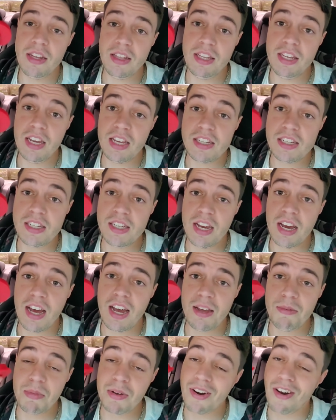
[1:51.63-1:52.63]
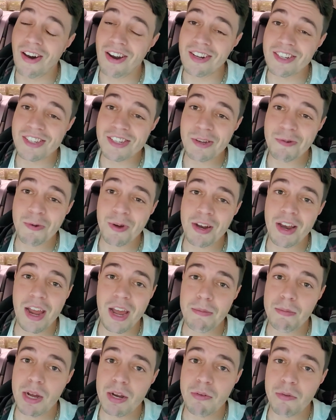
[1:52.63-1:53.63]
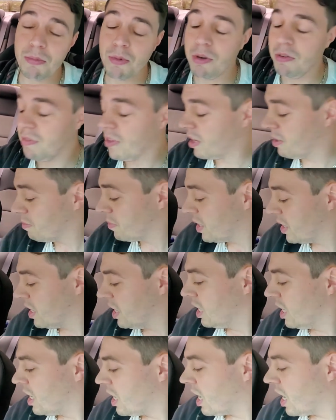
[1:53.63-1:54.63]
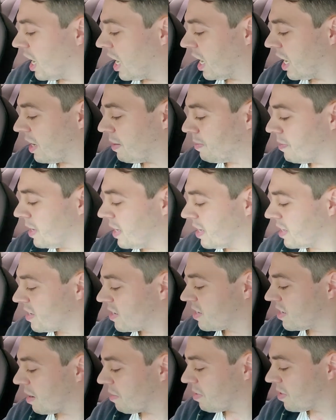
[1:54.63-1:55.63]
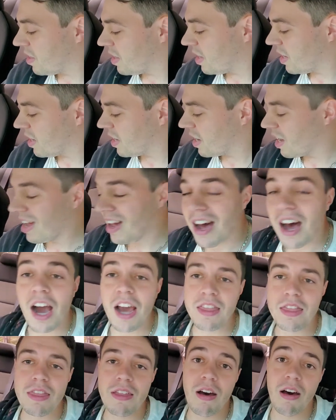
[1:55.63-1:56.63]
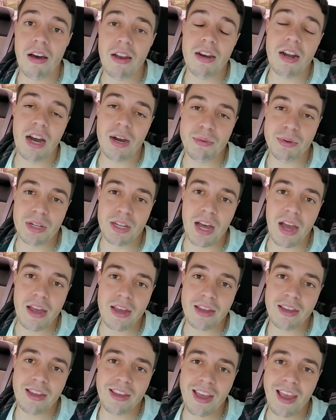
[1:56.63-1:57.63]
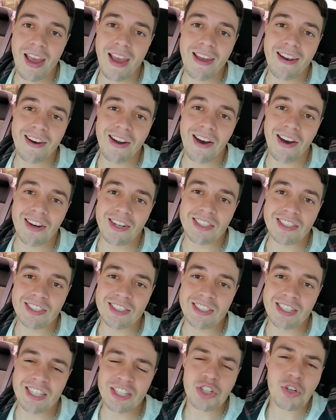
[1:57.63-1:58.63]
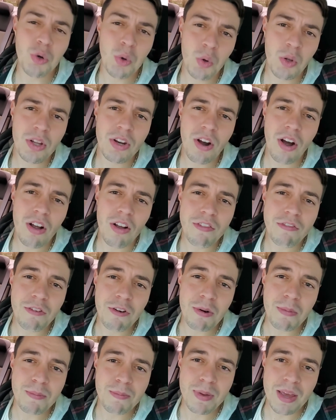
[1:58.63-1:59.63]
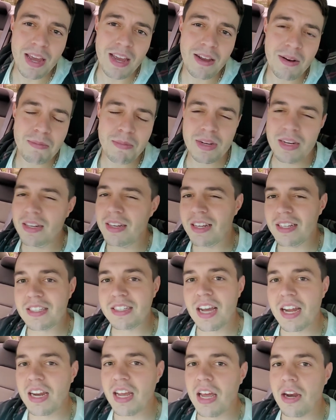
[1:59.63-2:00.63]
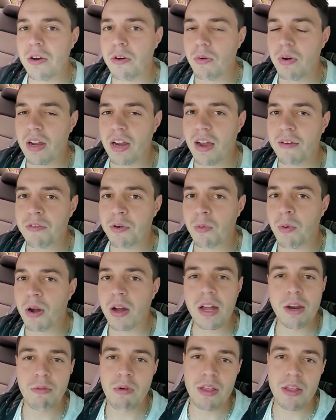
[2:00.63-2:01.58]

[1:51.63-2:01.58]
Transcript: in the STI, but honestly, one day I might remove them. It's something I thought I would like, and honestly, it's cool and all for a bit, but it does kind of get annoying after a while. I'd